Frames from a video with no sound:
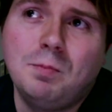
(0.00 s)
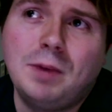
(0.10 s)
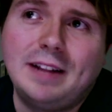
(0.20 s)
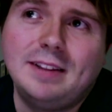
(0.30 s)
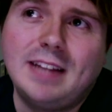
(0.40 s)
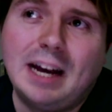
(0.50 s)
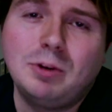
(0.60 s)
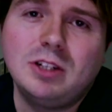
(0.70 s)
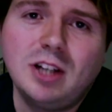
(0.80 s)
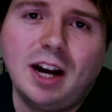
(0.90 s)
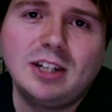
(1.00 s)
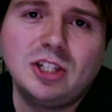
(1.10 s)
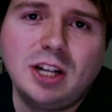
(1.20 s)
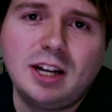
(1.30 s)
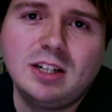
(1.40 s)
but that would not
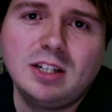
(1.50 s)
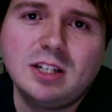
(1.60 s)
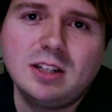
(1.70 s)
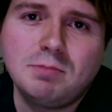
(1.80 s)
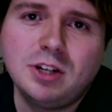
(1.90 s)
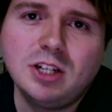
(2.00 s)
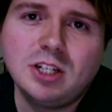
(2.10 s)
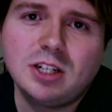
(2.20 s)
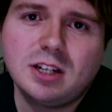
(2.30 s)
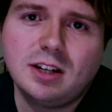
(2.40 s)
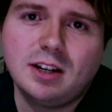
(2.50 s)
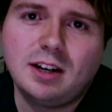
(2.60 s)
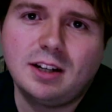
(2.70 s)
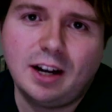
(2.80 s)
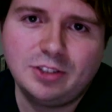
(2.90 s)
change the British
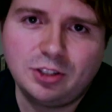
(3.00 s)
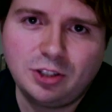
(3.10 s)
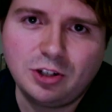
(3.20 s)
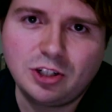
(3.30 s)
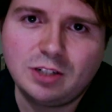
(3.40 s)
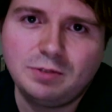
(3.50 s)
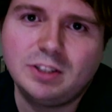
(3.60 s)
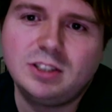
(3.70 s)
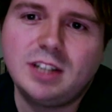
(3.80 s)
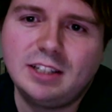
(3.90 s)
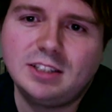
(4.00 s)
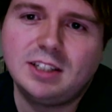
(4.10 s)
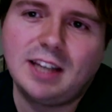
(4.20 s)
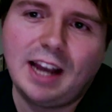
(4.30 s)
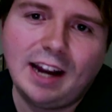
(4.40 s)
Constitution, which states
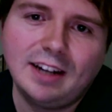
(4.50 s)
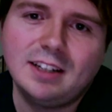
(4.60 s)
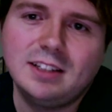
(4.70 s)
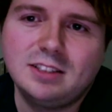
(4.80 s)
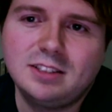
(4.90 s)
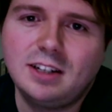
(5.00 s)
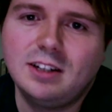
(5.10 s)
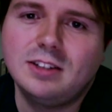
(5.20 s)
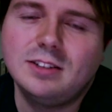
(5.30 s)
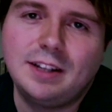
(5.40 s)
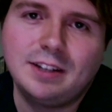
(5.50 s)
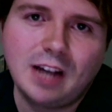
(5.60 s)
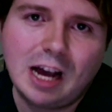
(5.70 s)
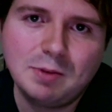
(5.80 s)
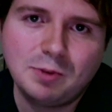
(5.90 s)
that Canada is still in the
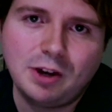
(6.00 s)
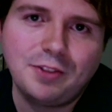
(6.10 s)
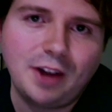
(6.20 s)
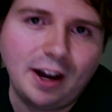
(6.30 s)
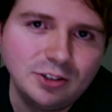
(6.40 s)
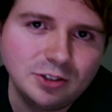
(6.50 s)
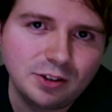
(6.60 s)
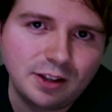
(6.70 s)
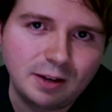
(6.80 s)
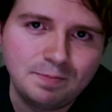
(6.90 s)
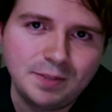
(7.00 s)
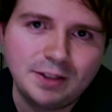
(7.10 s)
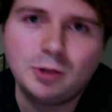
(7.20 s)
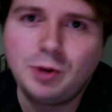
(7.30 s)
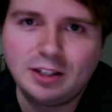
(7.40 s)
Commonwealth under them, and
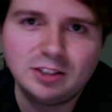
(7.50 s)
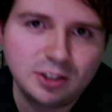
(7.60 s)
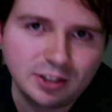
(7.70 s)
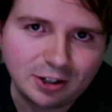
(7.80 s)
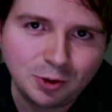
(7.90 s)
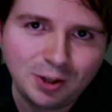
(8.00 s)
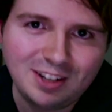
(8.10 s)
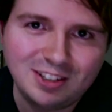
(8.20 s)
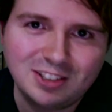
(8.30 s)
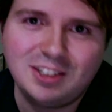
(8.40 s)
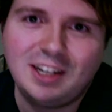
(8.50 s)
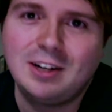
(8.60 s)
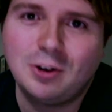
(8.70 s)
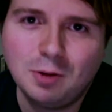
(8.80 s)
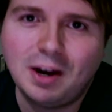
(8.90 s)
the Queen is still our Queen, you see.
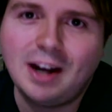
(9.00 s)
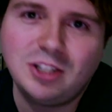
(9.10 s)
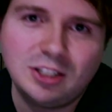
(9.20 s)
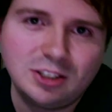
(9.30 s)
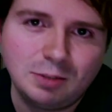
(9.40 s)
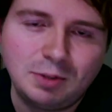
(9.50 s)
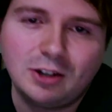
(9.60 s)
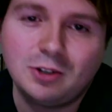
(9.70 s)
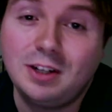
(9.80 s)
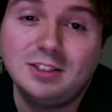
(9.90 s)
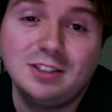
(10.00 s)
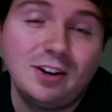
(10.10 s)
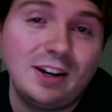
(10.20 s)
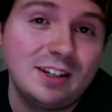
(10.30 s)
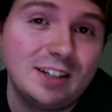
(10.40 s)
In her mind, she'd still be our Queen.
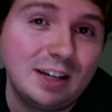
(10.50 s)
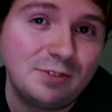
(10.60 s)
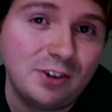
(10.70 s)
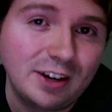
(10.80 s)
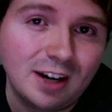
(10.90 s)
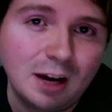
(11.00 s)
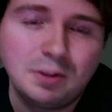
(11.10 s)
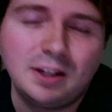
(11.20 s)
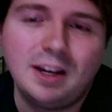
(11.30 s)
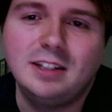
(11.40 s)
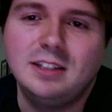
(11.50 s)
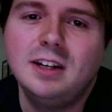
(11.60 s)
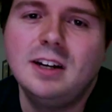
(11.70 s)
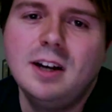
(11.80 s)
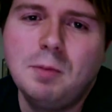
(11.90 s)
So it could get very complicated.
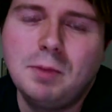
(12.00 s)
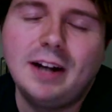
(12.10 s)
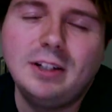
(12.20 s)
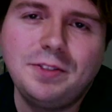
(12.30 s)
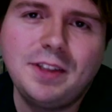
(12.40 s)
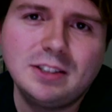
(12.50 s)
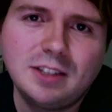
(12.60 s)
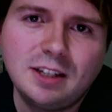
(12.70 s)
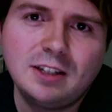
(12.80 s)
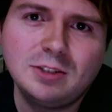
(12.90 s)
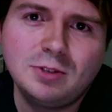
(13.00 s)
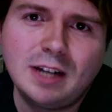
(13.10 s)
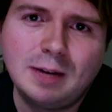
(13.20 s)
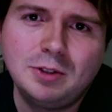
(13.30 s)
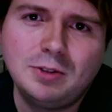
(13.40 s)
But I do think things would
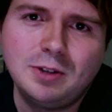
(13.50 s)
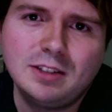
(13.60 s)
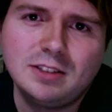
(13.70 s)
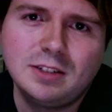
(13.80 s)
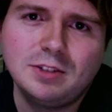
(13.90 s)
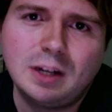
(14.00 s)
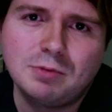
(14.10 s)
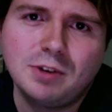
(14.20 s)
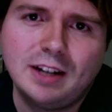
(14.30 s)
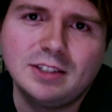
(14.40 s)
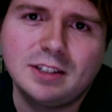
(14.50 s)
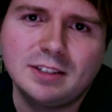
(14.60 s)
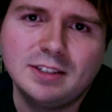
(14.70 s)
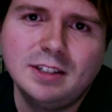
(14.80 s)
come to a civil uprising.